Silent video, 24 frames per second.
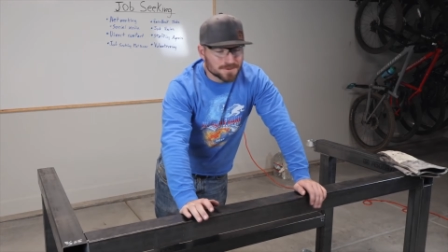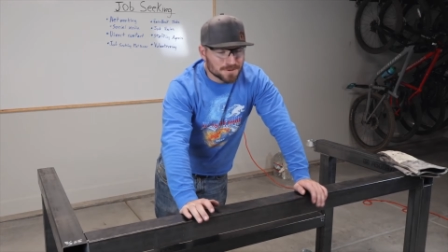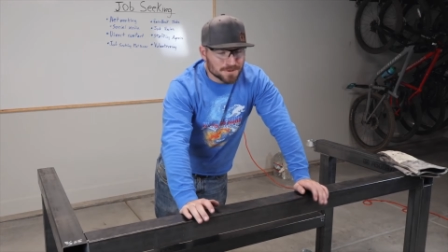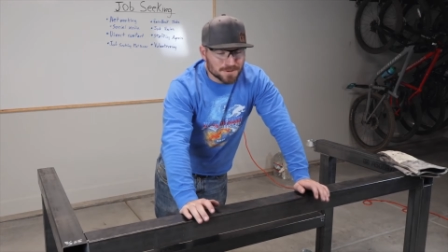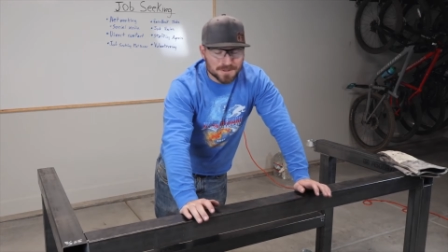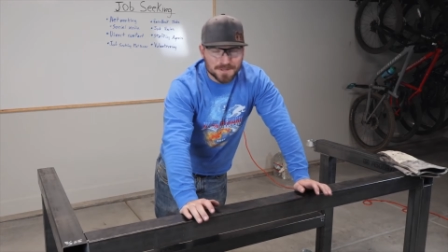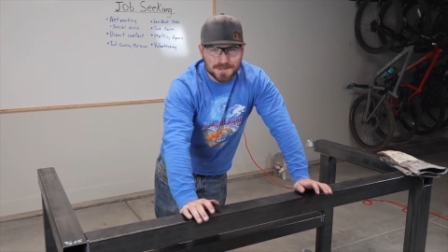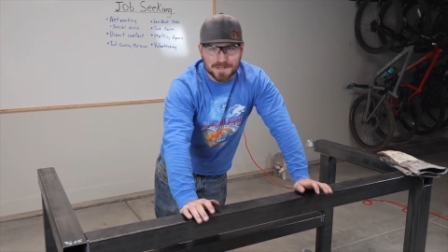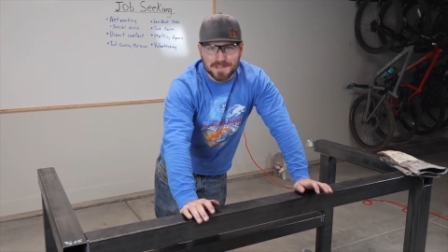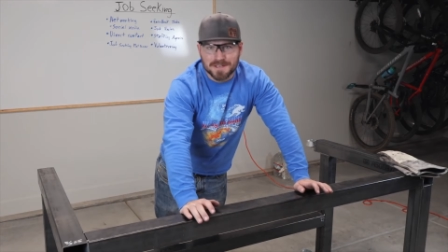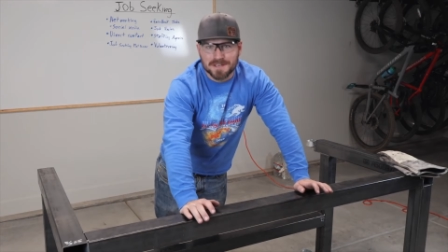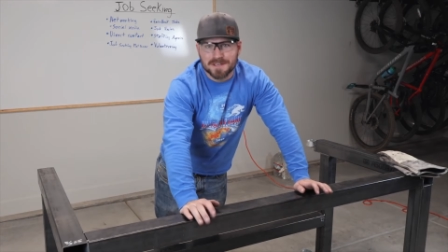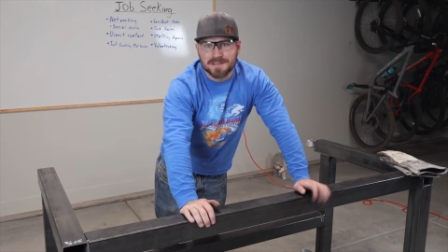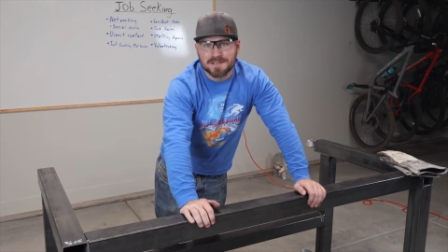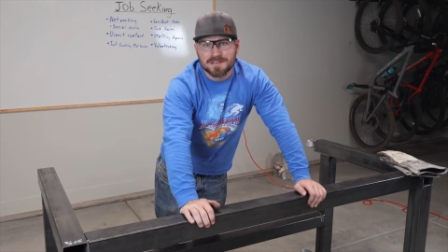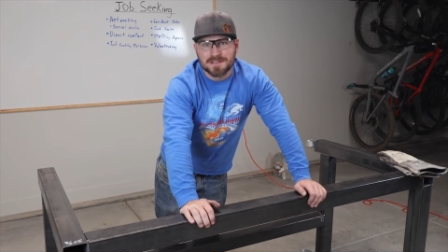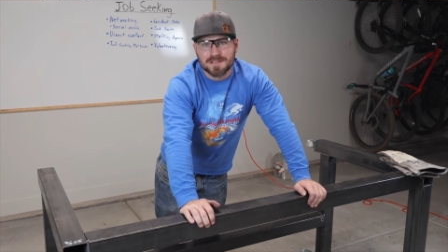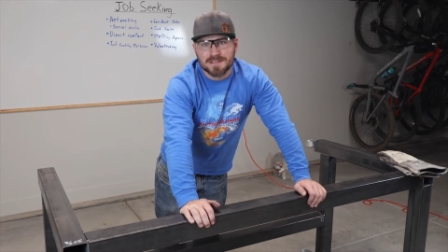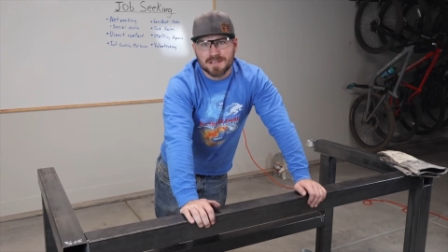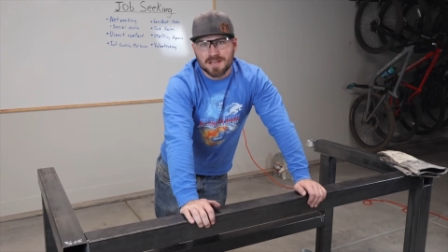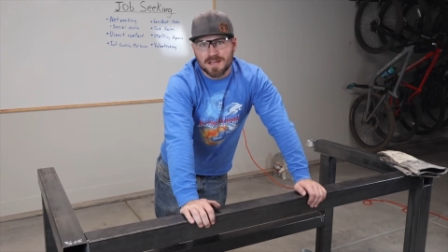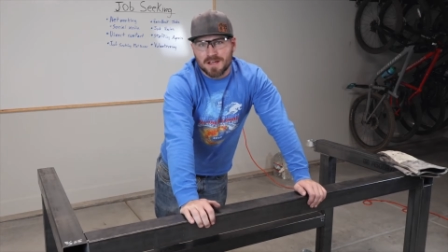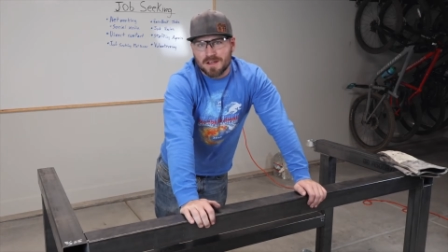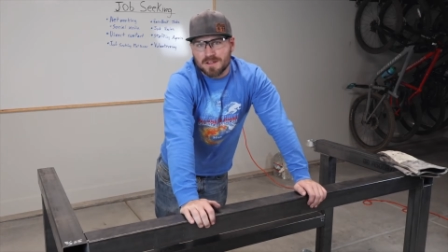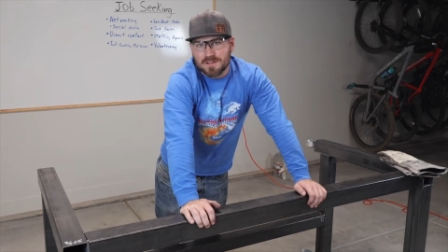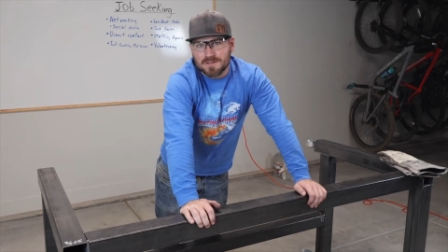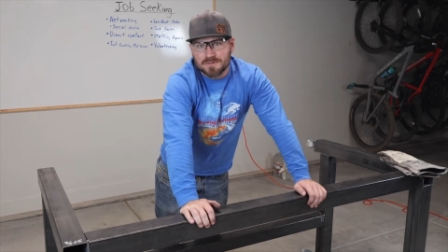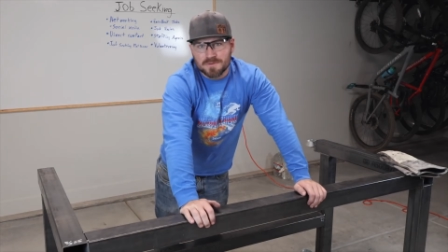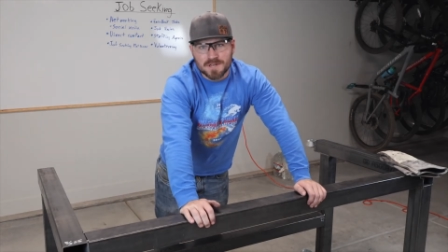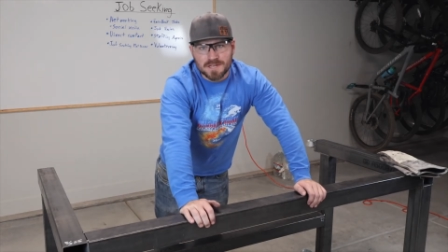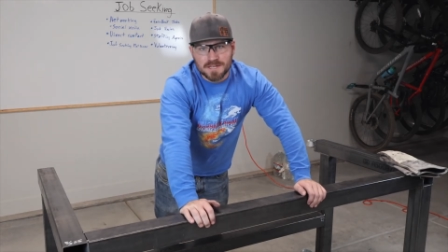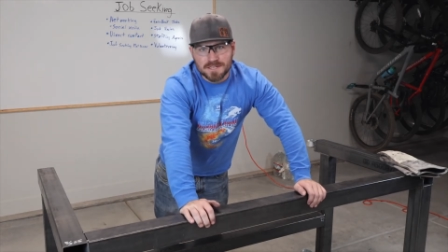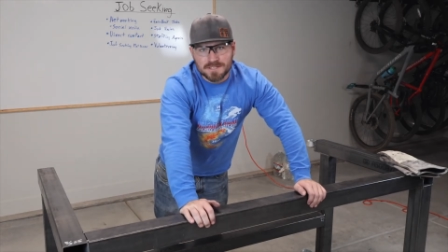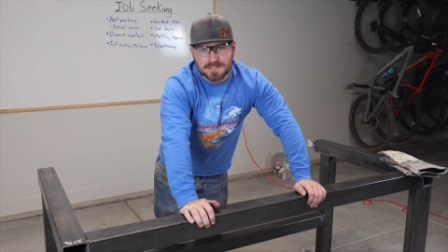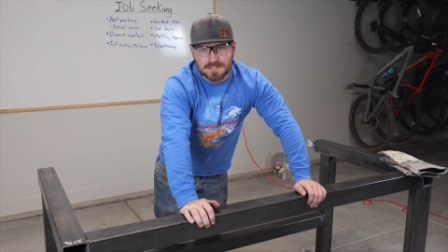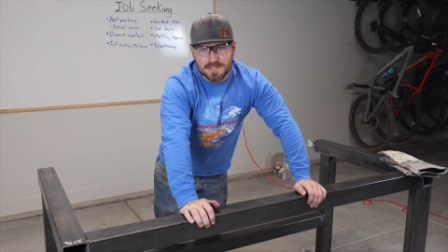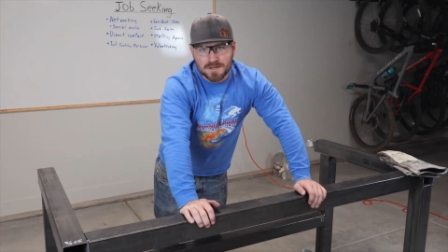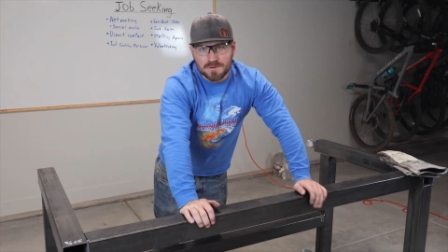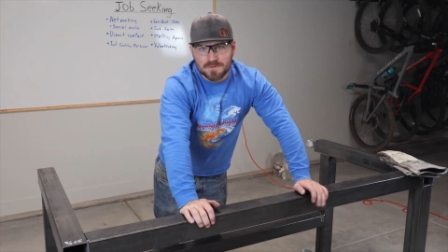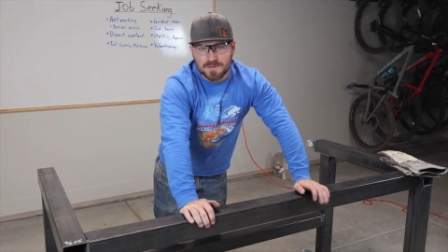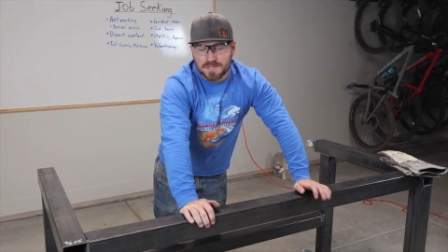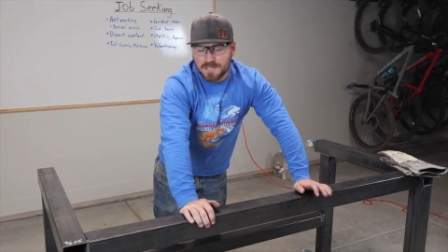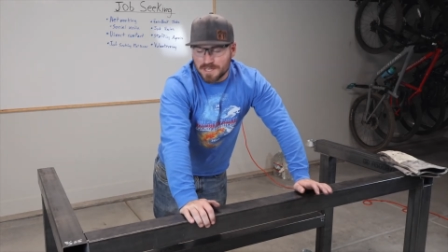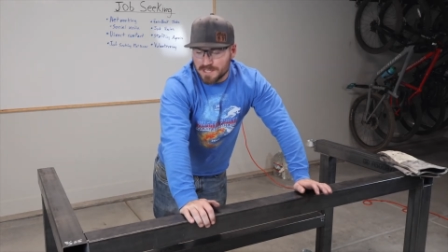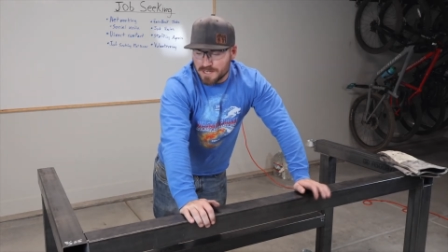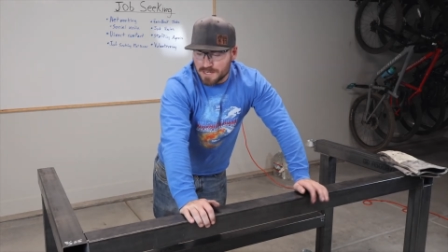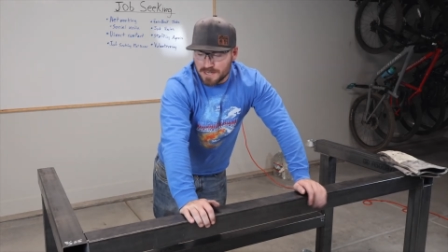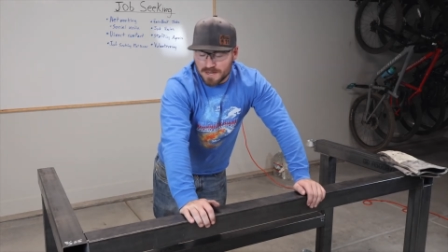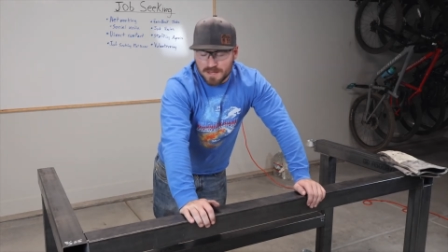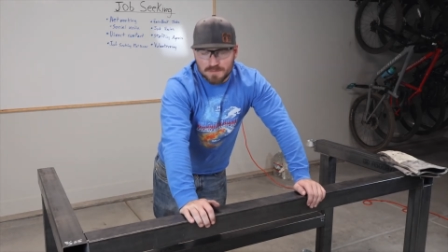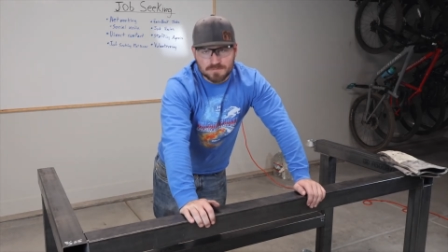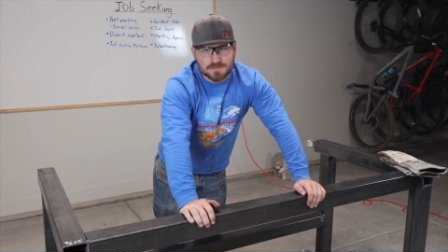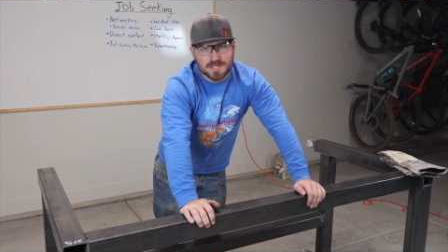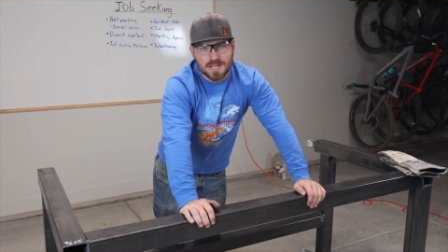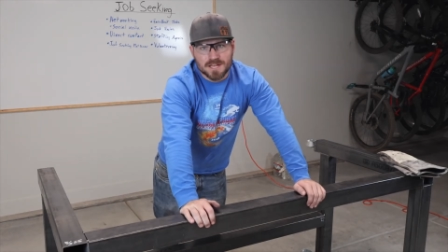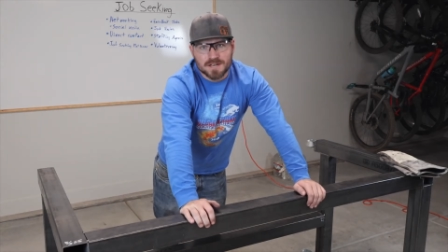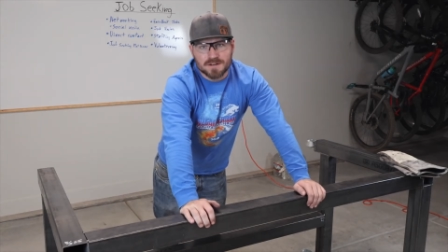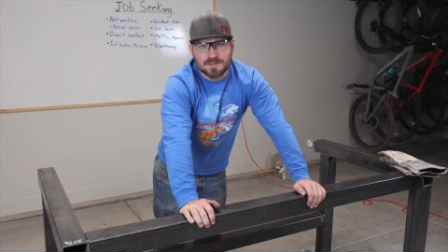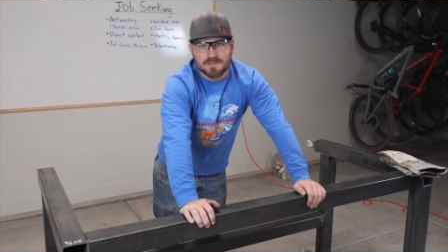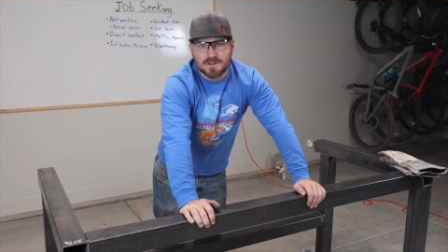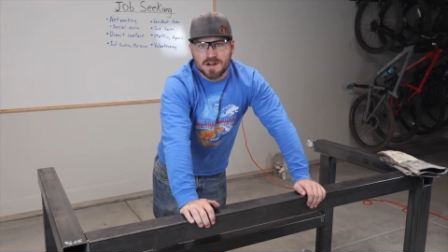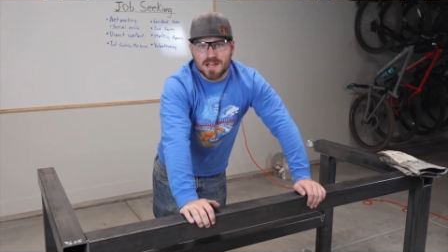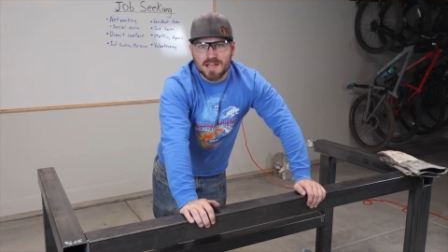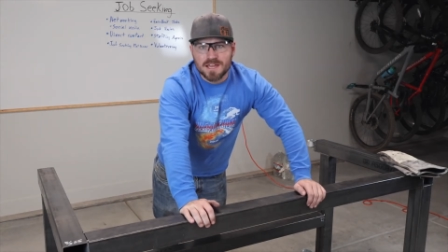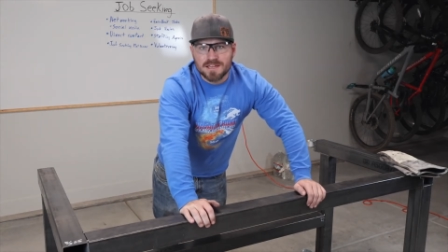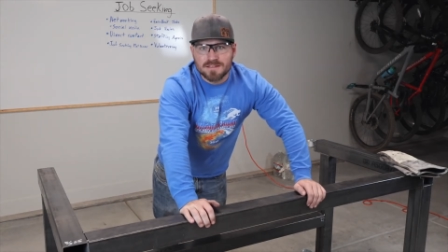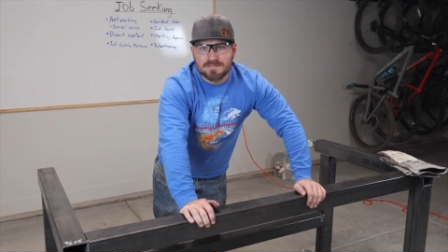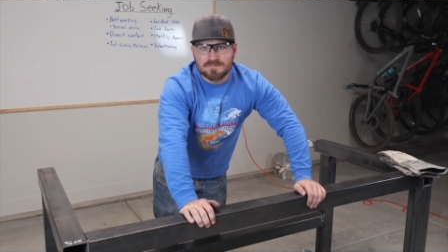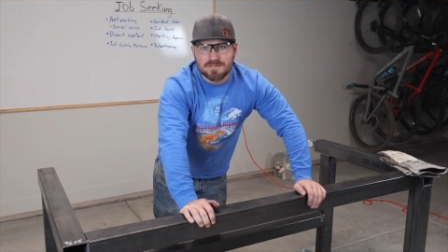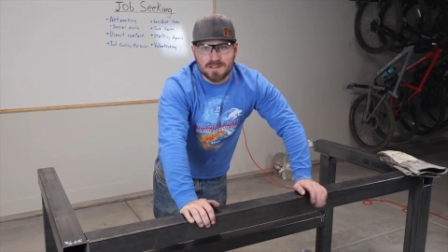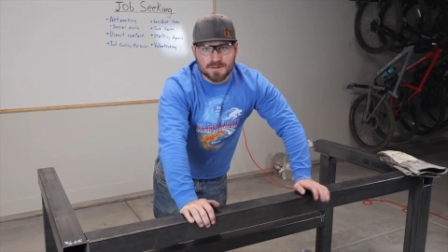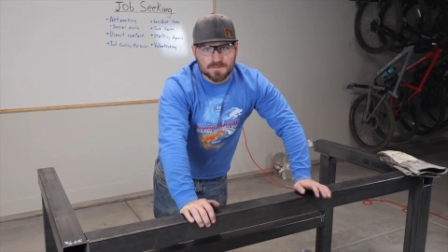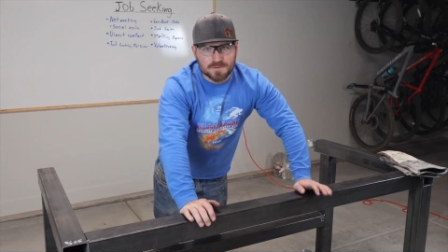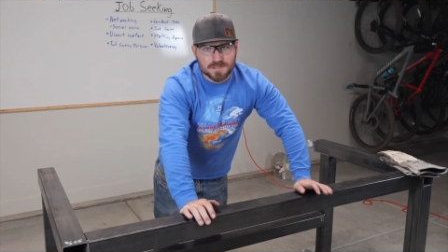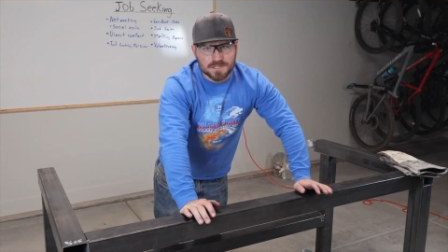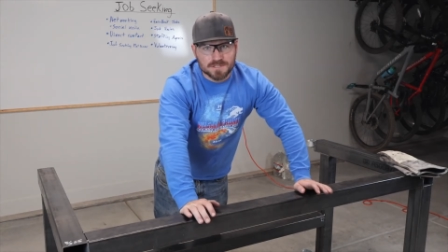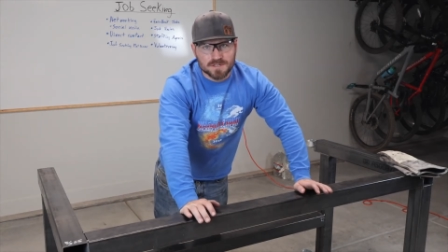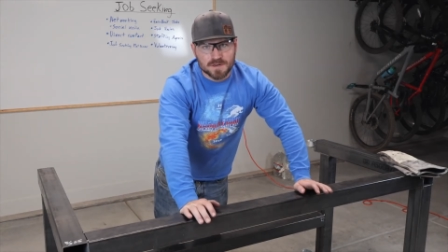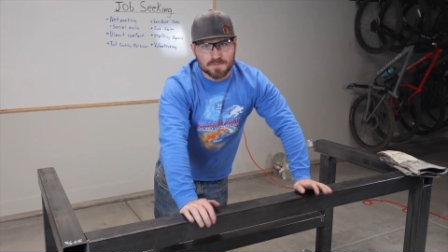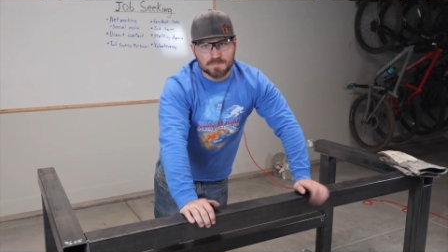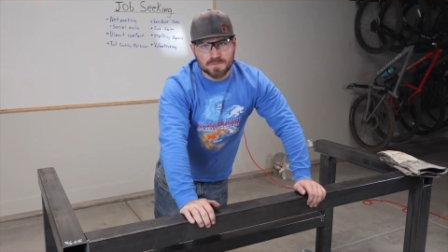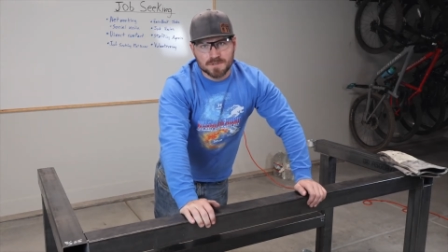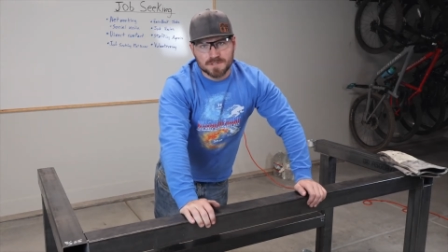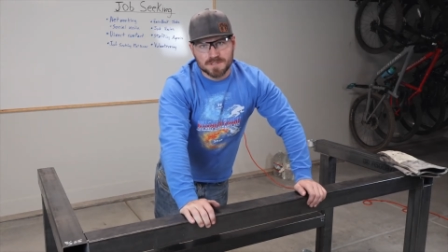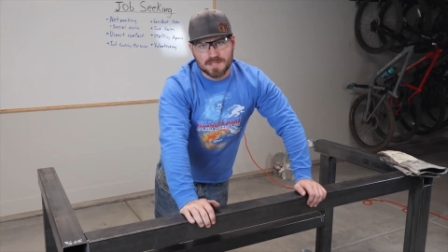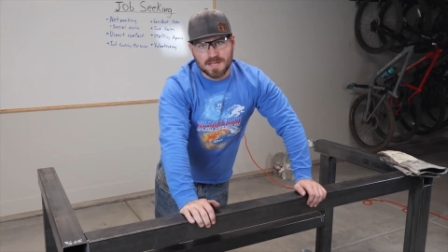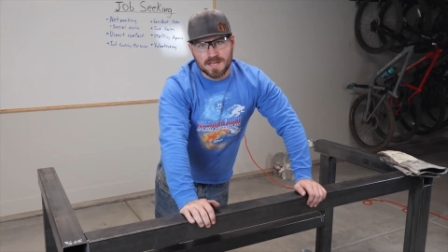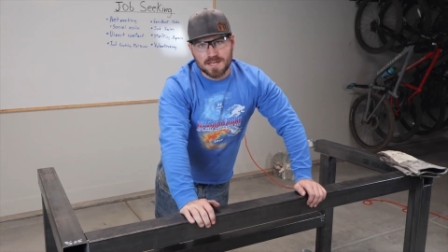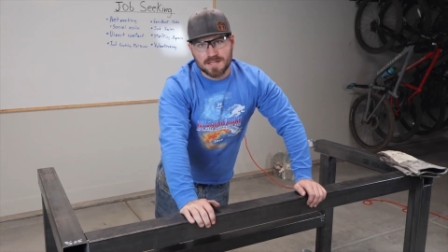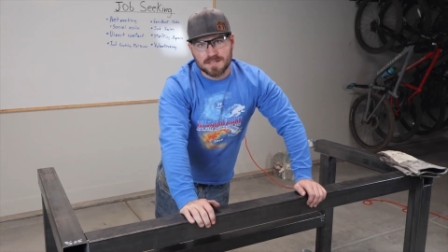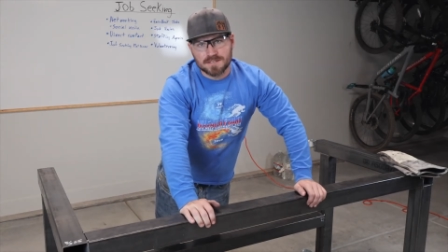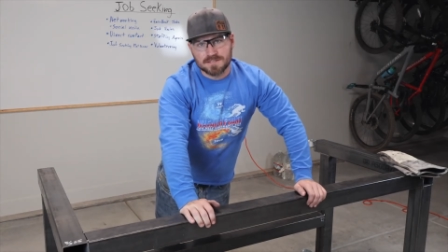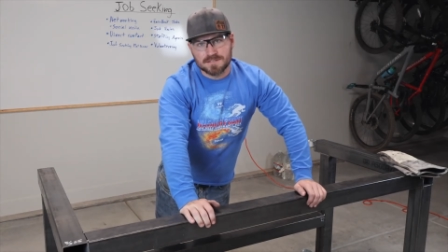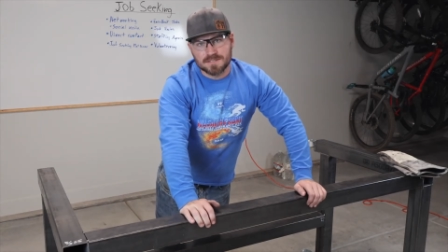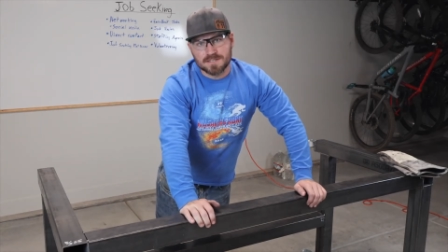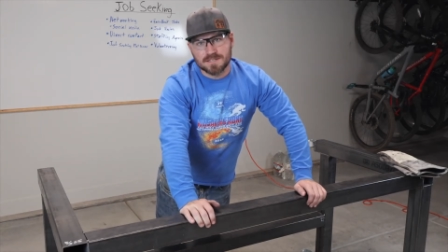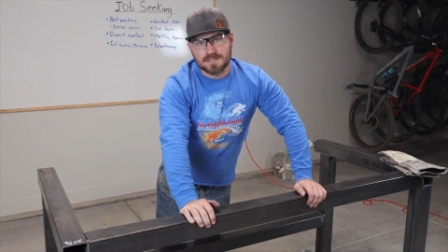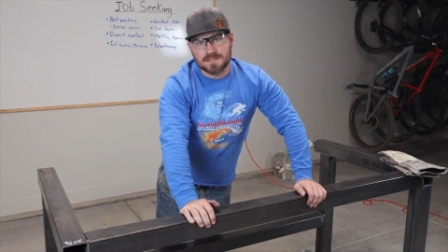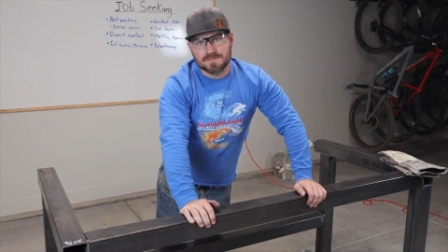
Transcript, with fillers: rolling it, all the way till we get it up standing right and we can start putting that